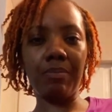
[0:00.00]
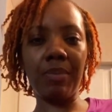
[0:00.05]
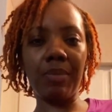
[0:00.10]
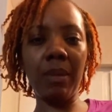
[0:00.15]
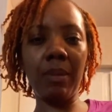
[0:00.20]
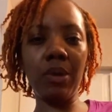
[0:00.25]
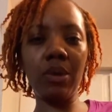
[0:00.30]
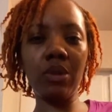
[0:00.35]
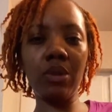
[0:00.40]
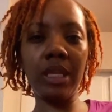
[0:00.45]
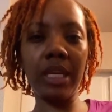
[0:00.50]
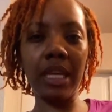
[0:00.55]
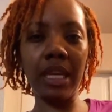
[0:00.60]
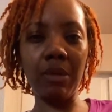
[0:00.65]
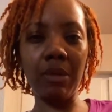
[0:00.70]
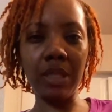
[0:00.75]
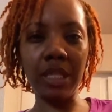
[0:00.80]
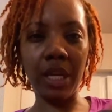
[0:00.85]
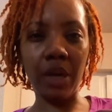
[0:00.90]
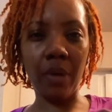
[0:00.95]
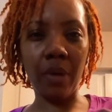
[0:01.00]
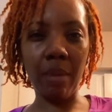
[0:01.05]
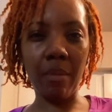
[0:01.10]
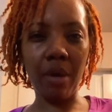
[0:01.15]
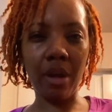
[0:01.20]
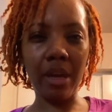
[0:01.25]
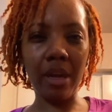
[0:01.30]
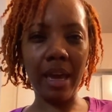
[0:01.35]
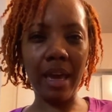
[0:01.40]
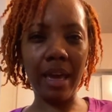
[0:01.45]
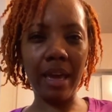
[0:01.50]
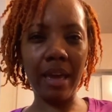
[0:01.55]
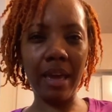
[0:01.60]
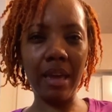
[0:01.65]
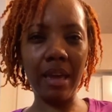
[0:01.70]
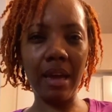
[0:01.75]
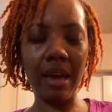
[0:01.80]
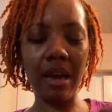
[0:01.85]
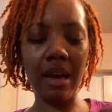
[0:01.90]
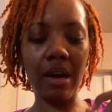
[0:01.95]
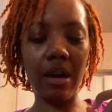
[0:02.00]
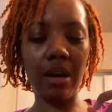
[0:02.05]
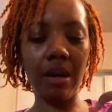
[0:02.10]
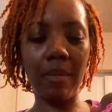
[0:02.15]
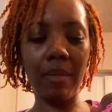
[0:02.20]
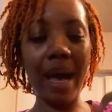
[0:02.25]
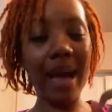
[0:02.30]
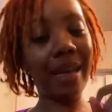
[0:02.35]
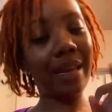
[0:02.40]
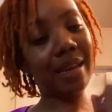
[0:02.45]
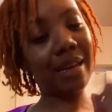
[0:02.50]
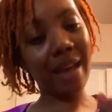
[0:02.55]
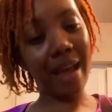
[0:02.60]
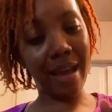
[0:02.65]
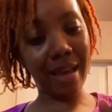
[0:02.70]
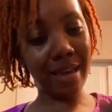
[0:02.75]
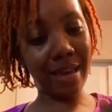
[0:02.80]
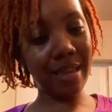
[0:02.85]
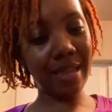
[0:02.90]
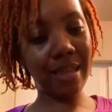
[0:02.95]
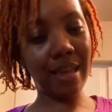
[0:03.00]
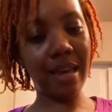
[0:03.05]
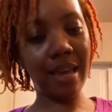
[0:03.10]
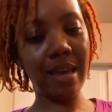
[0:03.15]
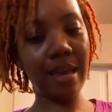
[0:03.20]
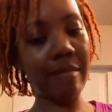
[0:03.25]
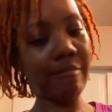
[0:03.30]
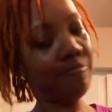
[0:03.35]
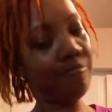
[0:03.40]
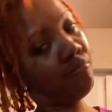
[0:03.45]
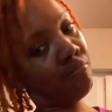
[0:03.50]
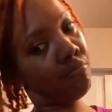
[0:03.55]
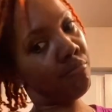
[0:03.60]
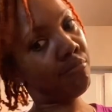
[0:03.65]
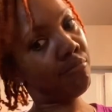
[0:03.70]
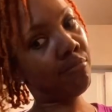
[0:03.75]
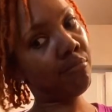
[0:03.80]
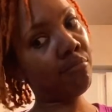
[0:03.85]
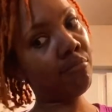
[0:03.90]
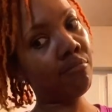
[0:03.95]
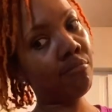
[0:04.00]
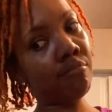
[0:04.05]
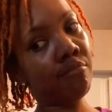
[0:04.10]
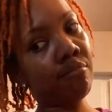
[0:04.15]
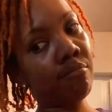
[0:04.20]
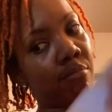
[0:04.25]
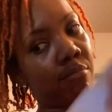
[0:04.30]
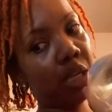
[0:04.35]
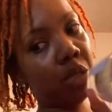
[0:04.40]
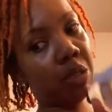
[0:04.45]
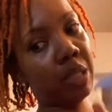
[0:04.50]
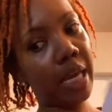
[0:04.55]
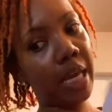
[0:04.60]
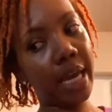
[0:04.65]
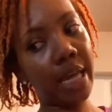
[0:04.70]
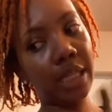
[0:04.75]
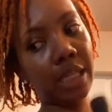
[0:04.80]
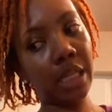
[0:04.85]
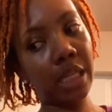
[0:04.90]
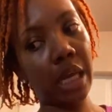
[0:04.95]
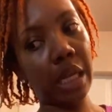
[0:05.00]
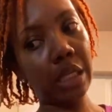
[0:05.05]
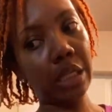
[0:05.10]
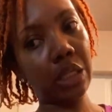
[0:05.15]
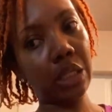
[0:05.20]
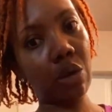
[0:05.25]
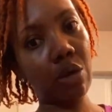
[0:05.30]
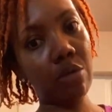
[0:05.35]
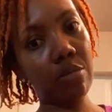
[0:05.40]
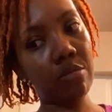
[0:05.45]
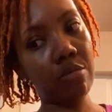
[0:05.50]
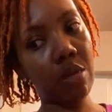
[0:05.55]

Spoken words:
People usually get, was it Grand Marnier? I did not get that. This was like $18, so